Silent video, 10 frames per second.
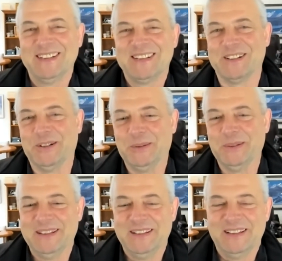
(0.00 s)
So,
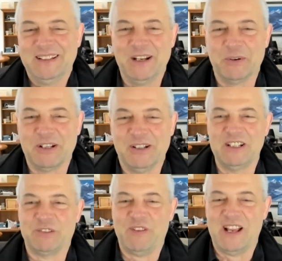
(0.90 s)
with all
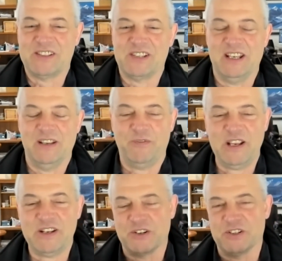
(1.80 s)
these fancy
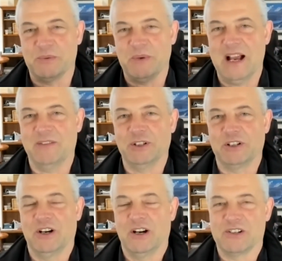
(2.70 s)
features that we have
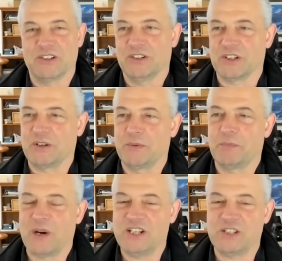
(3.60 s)
on cars, there's a
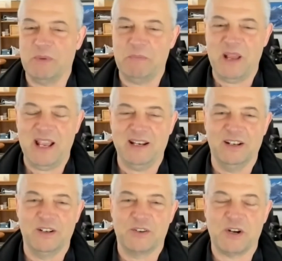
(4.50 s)
price to be paid,
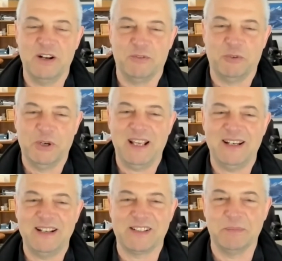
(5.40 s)
and trying to avoid
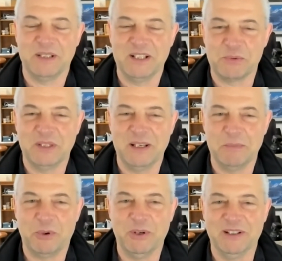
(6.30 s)
hitting something is really
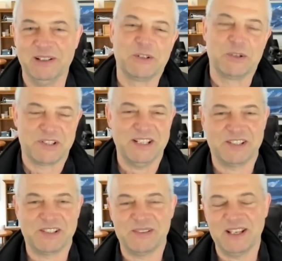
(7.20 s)
important. Of course,
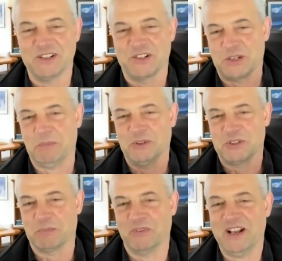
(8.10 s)
these things are supposed
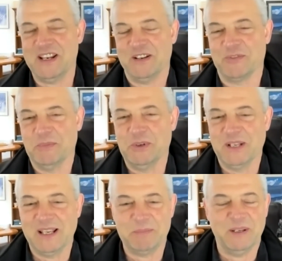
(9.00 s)
to prevent you from
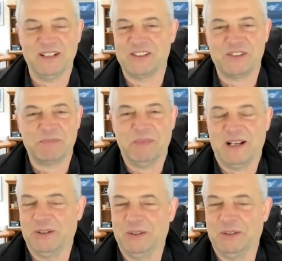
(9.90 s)
doing it, but I don't know.